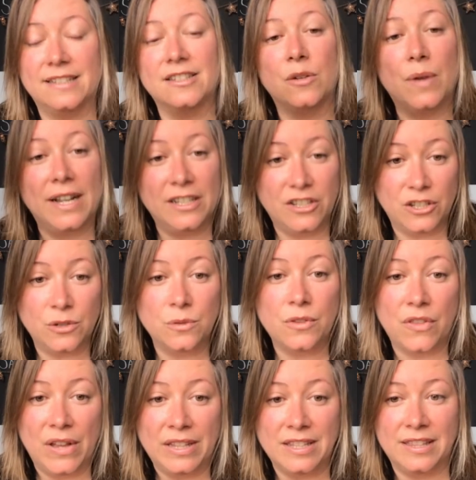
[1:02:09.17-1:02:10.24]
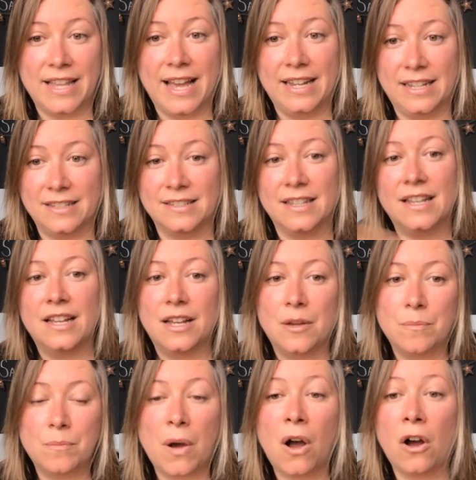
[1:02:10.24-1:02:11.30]
So I do think that that is
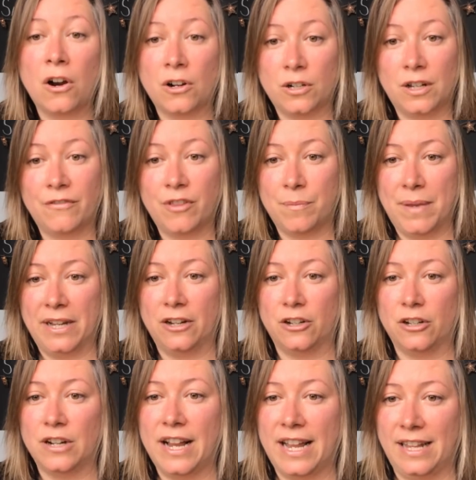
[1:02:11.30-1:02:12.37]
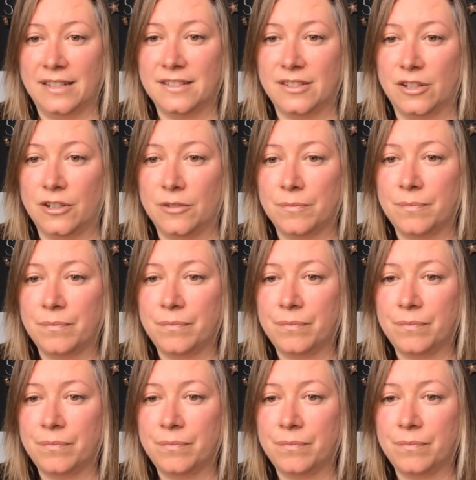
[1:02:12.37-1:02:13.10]
part of the bigger answer.